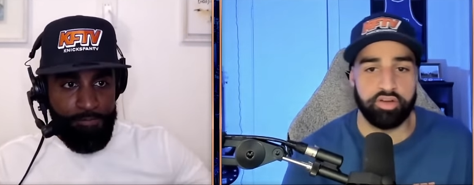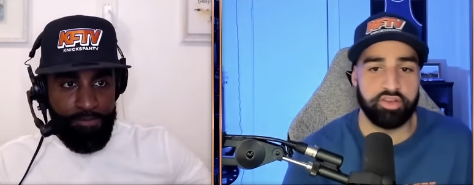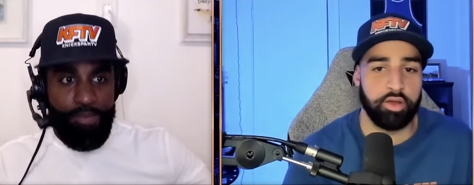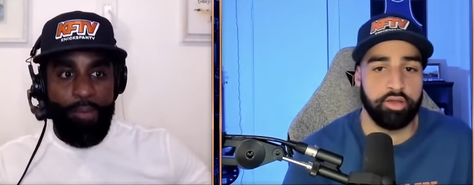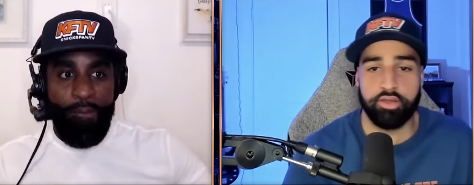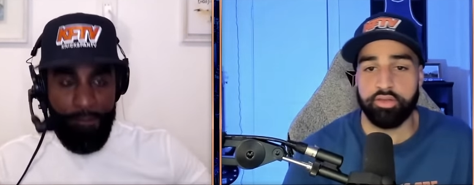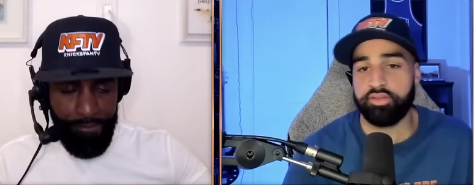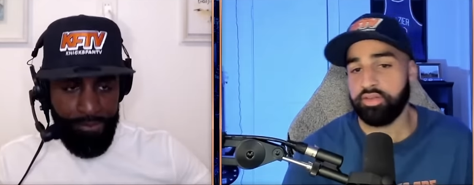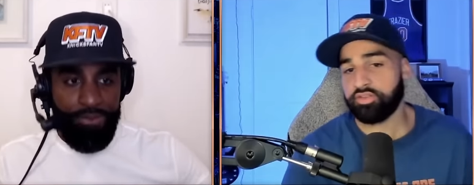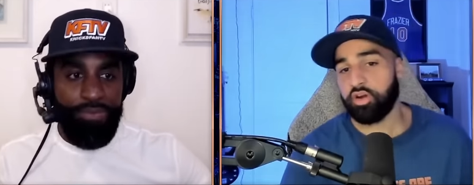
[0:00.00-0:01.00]
Speaker 1: uh,
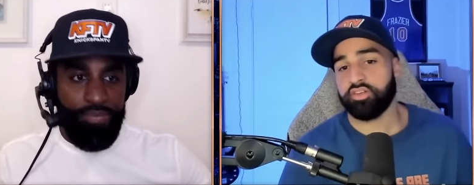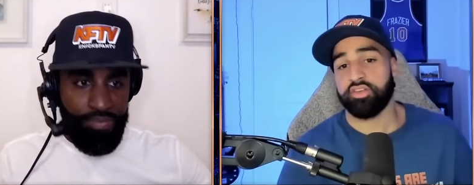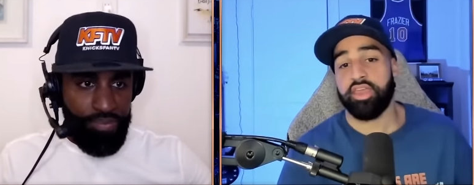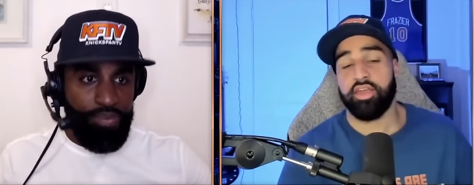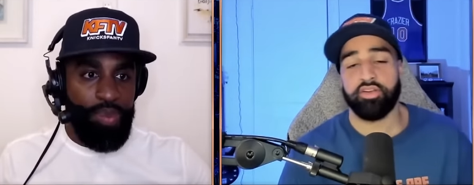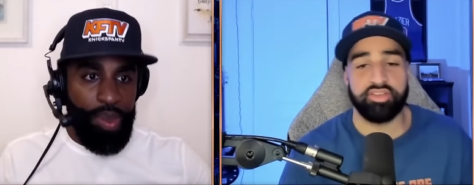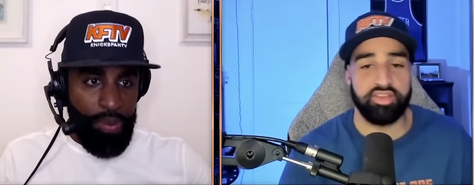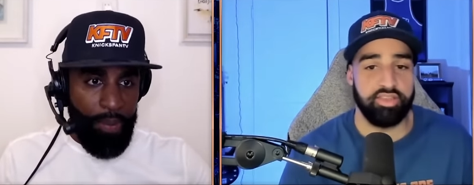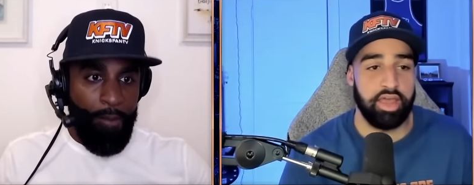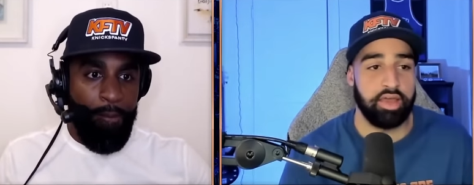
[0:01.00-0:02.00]
it's it's hard to
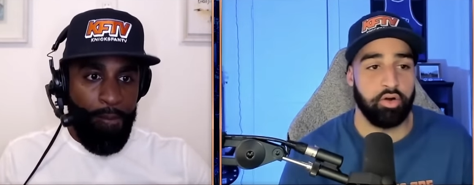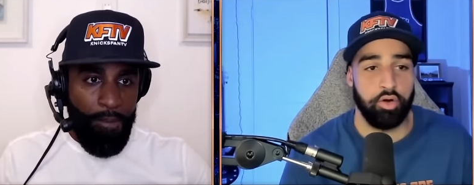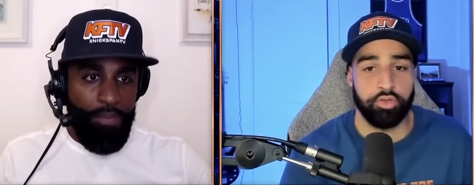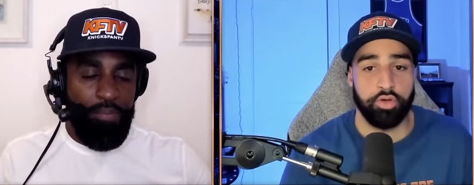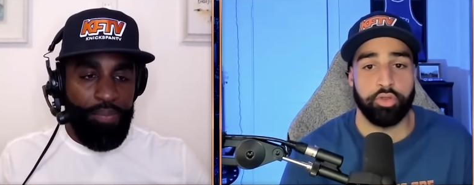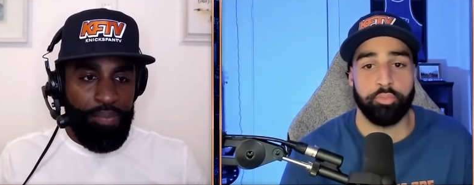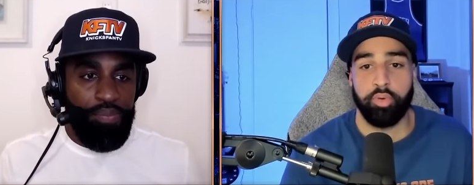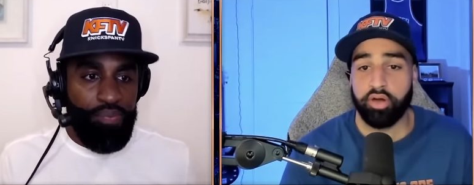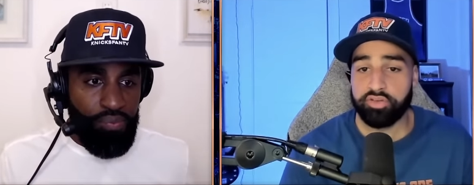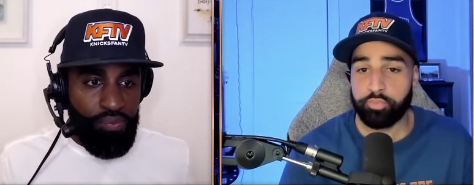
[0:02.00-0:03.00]
guarantee that. Although the
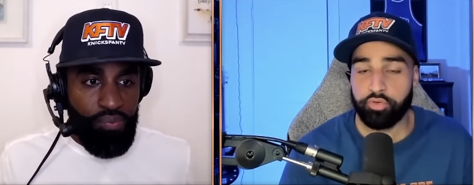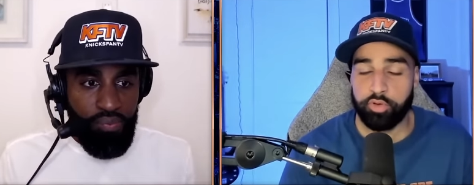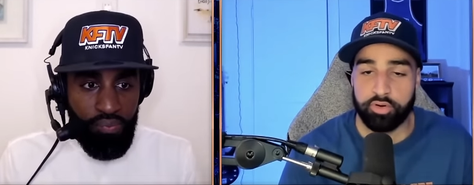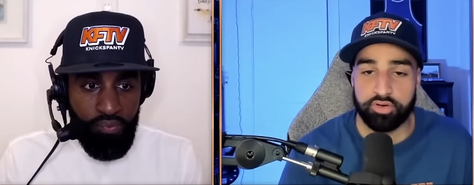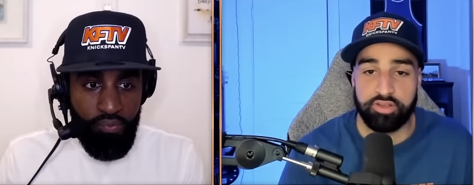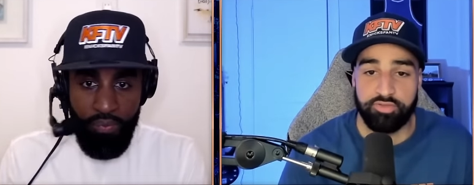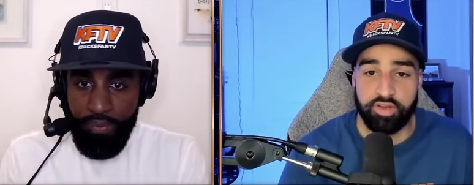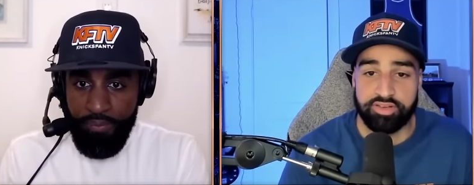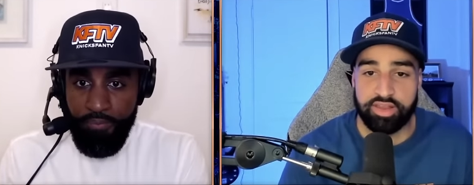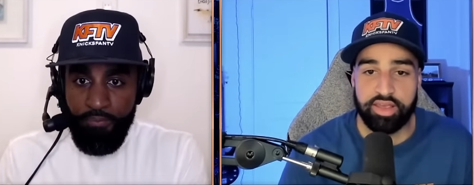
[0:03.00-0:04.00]
Bucks perimeter
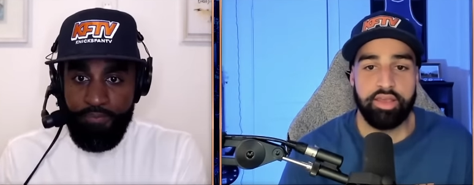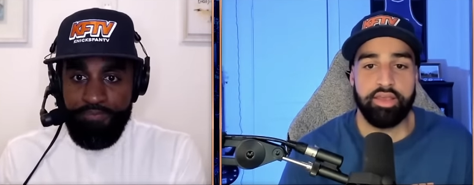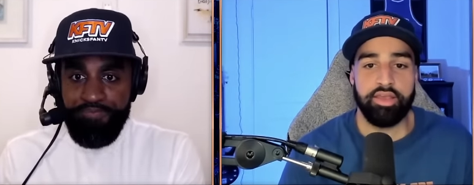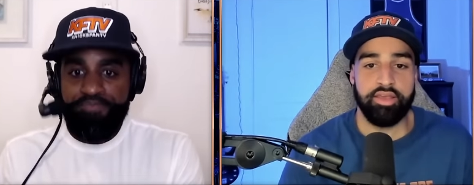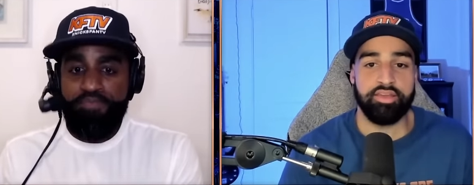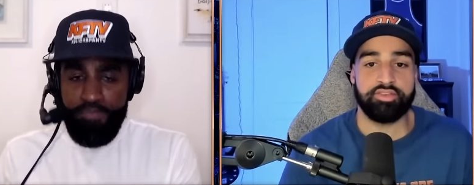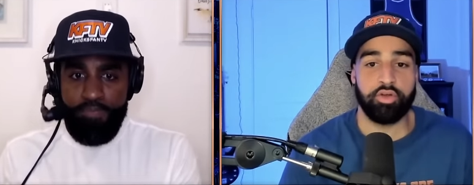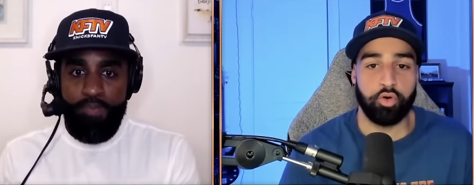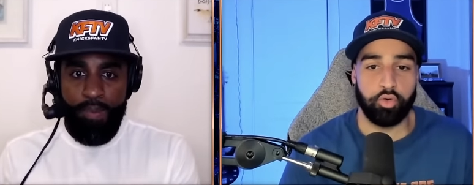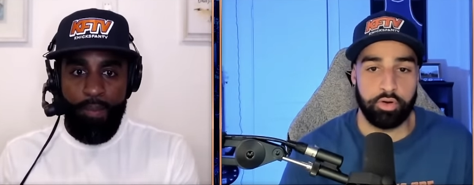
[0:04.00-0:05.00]
defense is
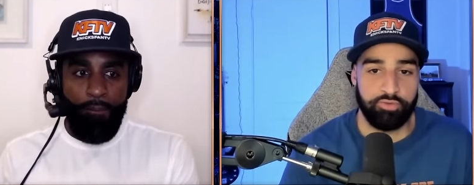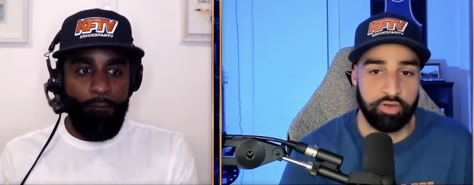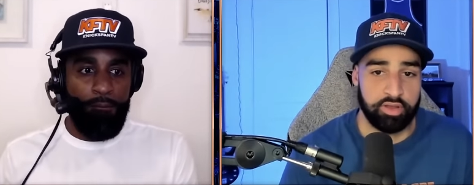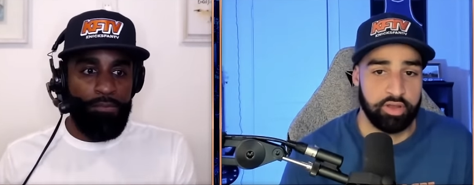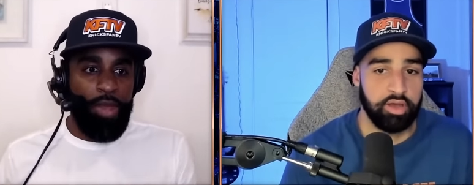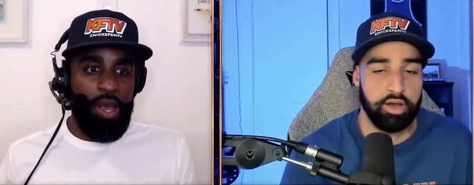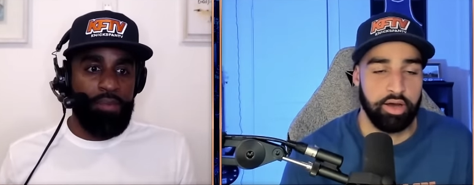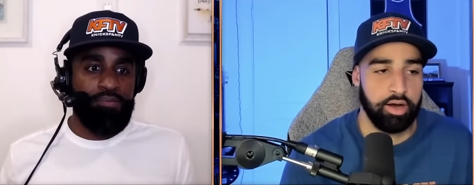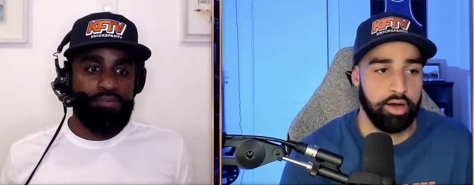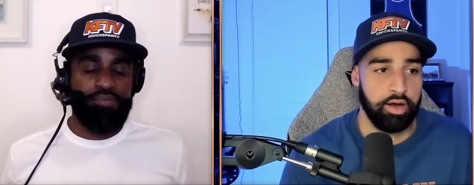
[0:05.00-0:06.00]
horrific. Yeah.
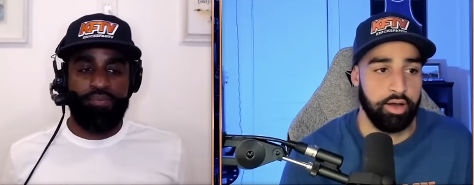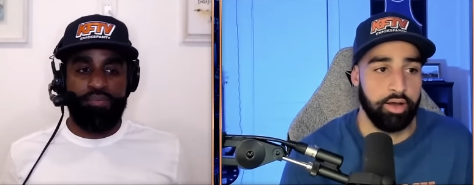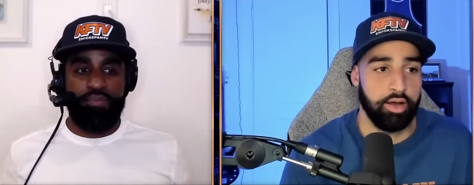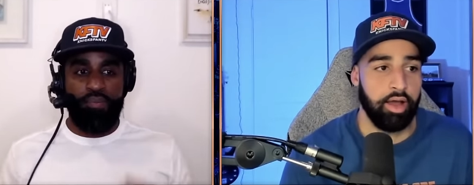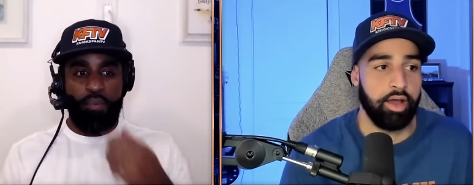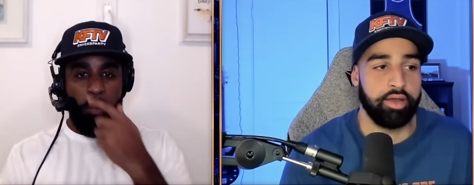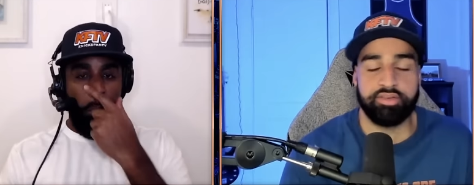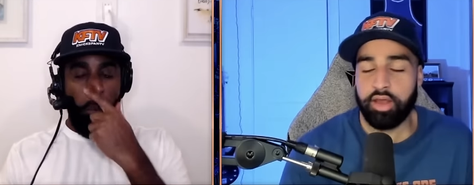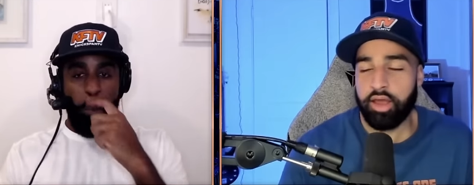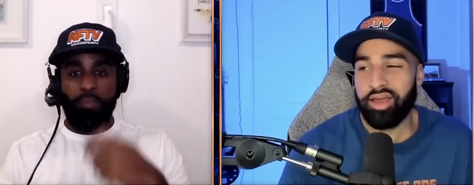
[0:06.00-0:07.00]
Uh, I,
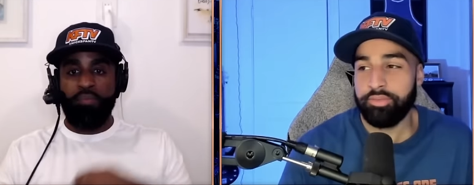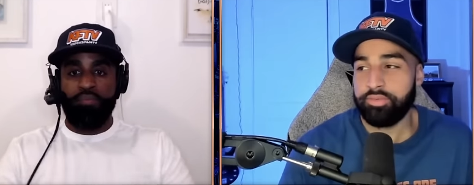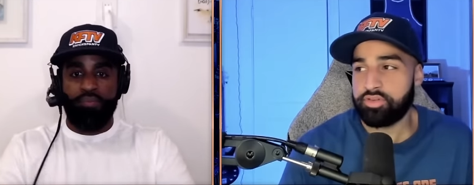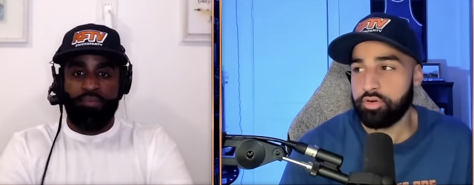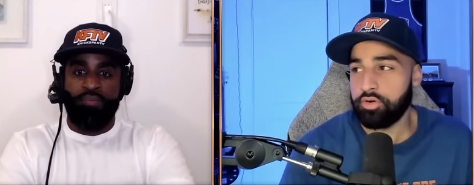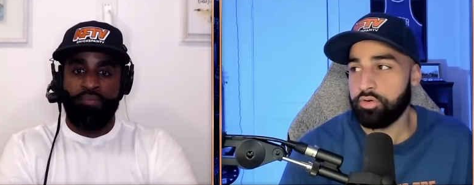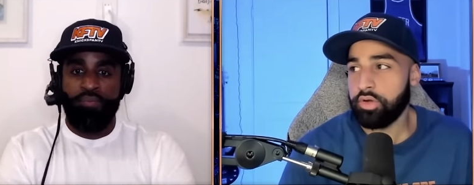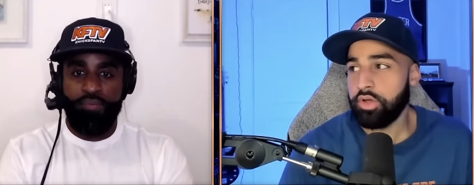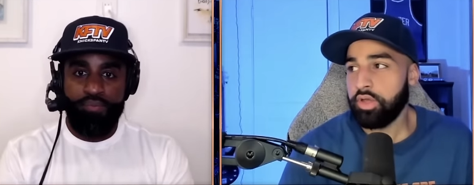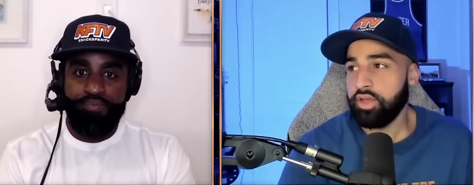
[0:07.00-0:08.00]
I am still.
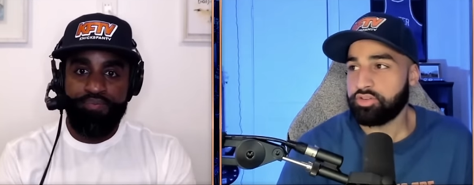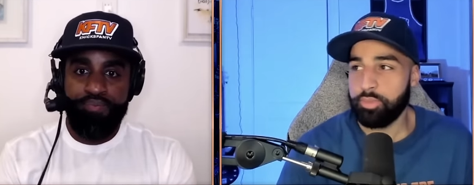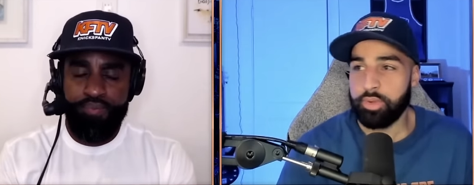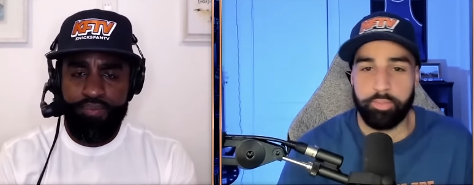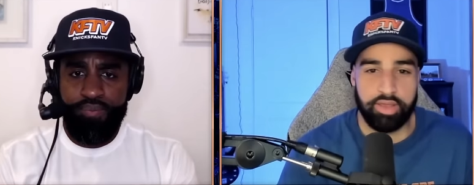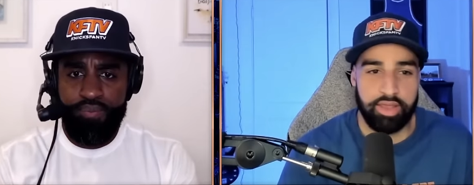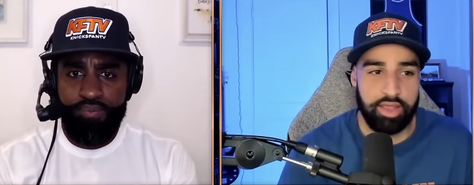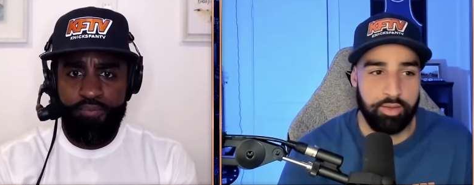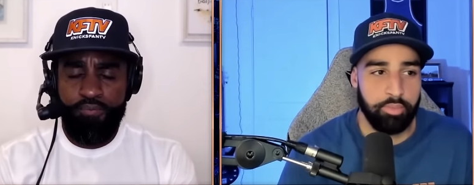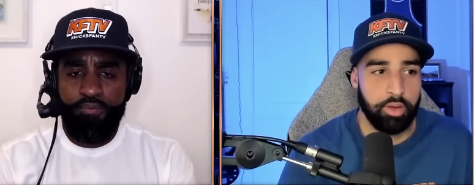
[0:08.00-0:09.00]
It's gonna be a big
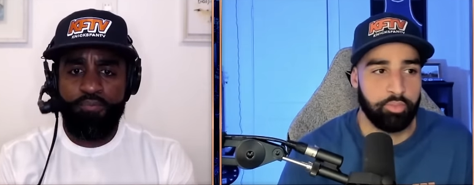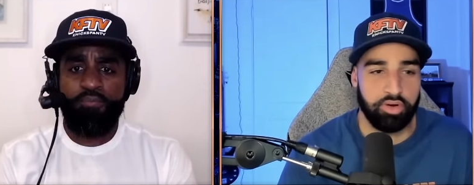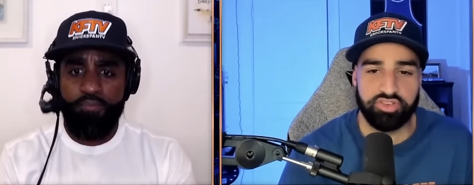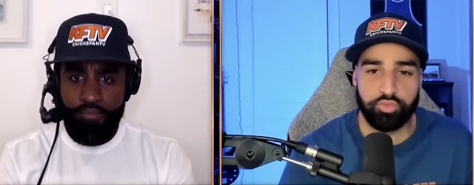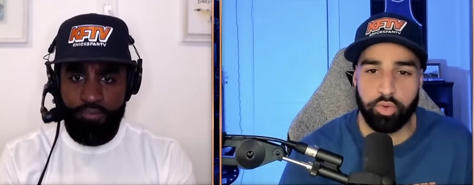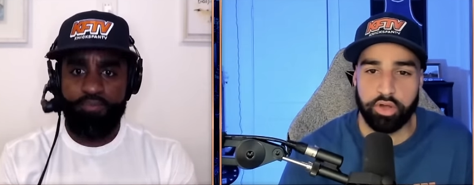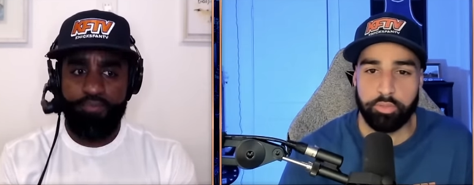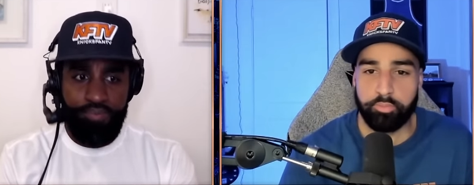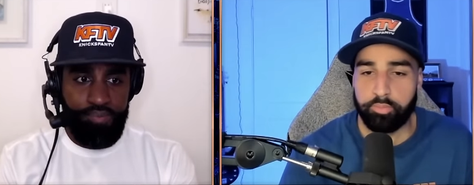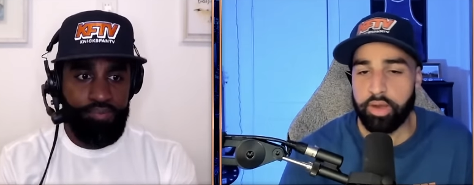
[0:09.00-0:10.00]
game. Brunson's one
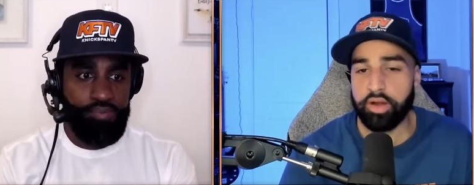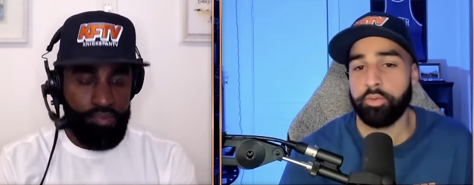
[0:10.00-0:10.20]
of the better